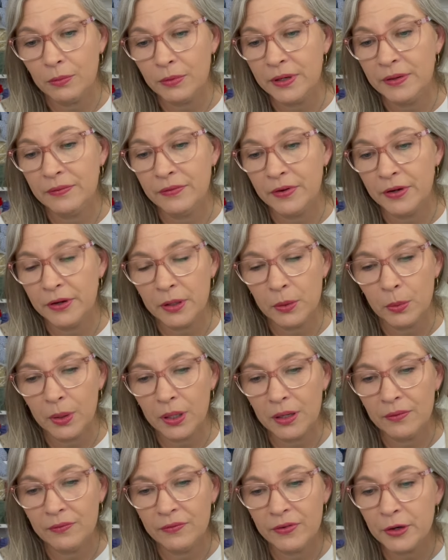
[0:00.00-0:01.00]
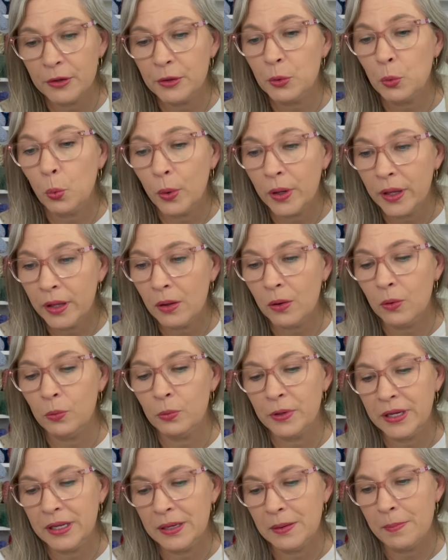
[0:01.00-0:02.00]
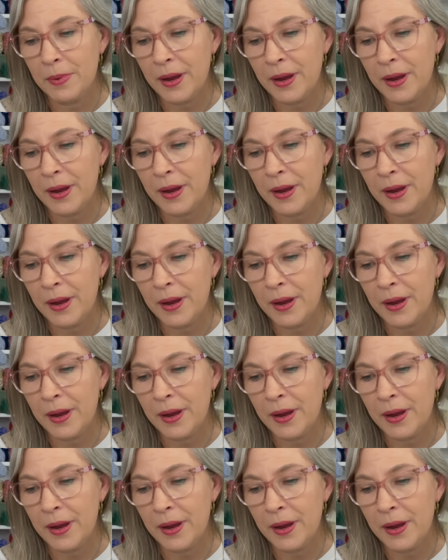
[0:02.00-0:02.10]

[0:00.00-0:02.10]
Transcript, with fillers: written very well, very well written